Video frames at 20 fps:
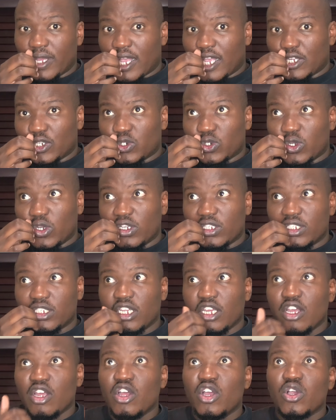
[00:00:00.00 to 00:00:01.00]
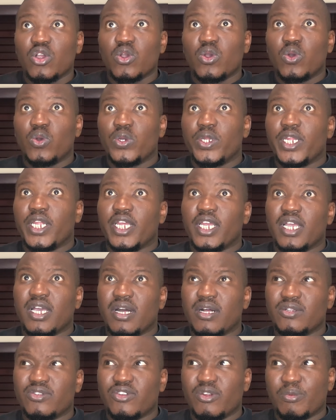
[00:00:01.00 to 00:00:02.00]
I shot Kodak
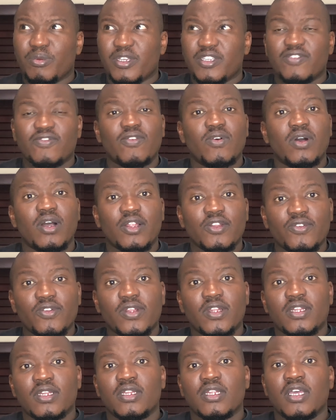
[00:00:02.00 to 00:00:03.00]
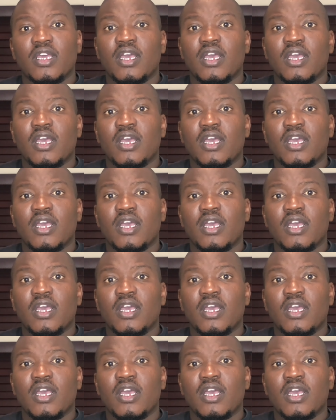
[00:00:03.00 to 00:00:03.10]
Ultramax 400,